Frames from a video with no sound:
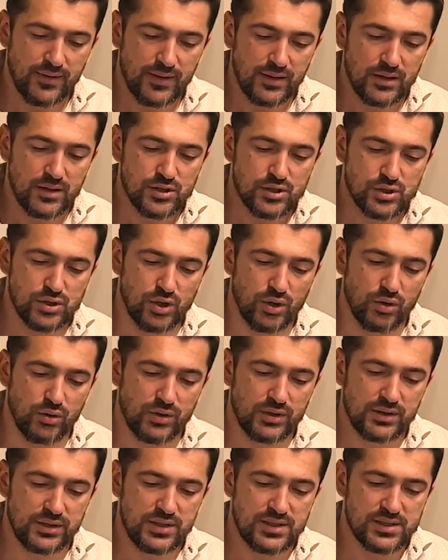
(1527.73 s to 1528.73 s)
So
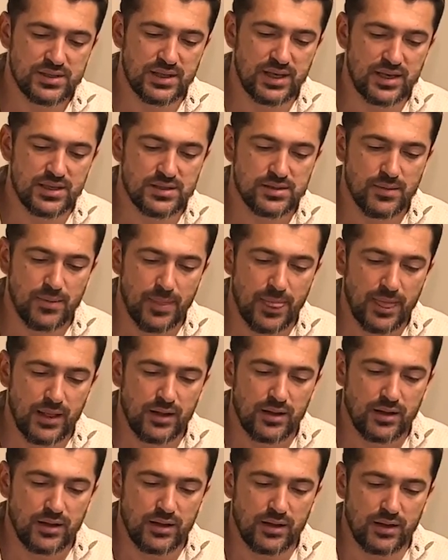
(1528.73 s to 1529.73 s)
in this case,
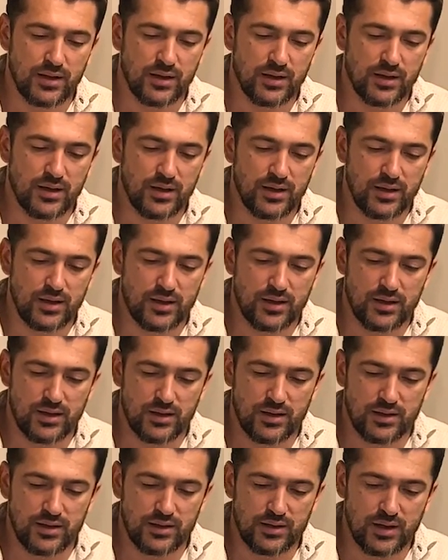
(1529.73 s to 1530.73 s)

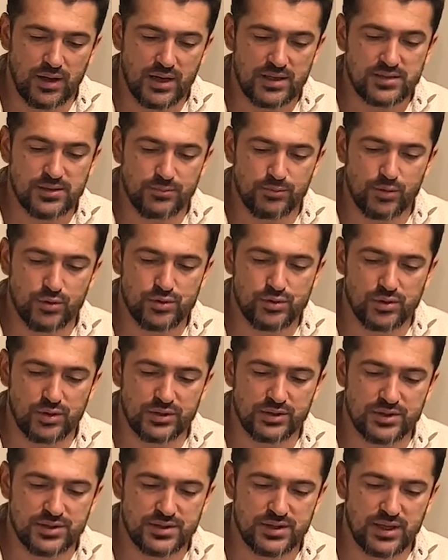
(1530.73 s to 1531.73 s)
I suppose you
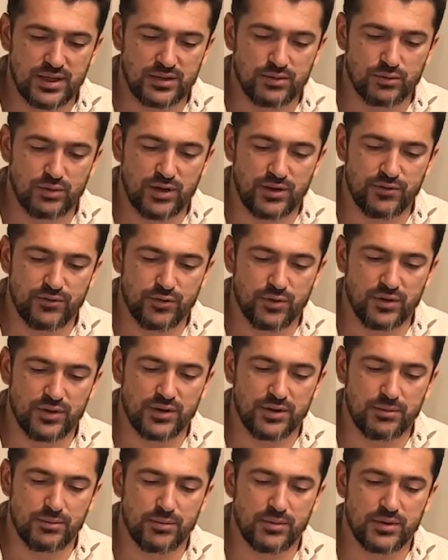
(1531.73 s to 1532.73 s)
understand where from
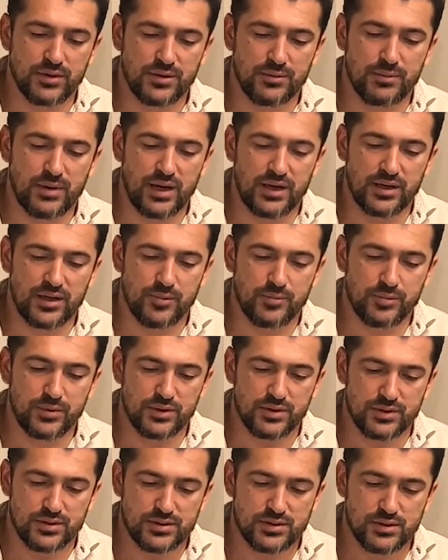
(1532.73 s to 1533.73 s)
the money
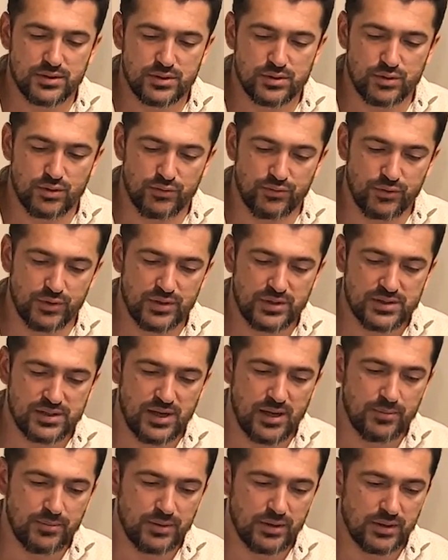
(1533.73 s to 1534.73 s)
appears. So for
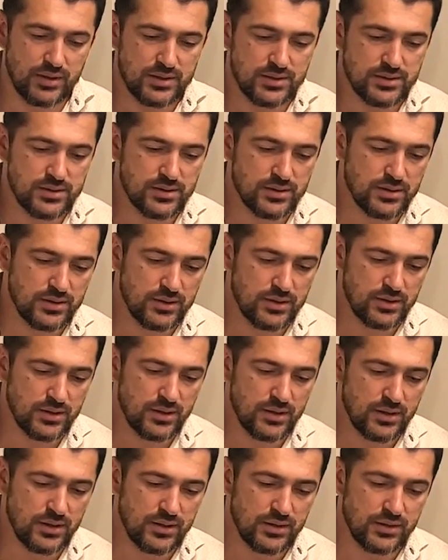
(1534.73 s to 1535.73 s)
example, let's
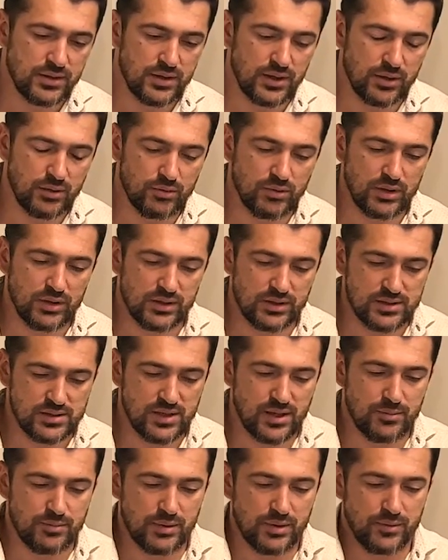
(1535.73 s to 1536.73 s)
take one
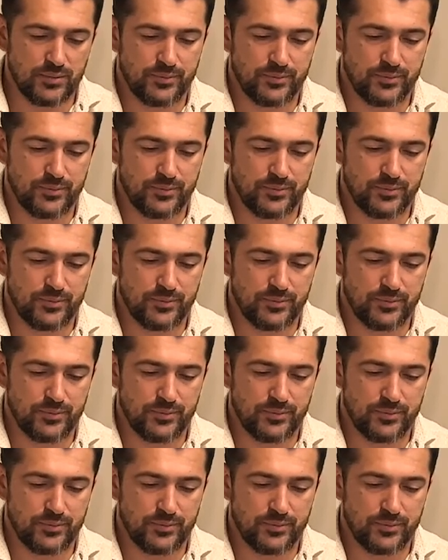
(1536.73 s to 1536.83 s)
example.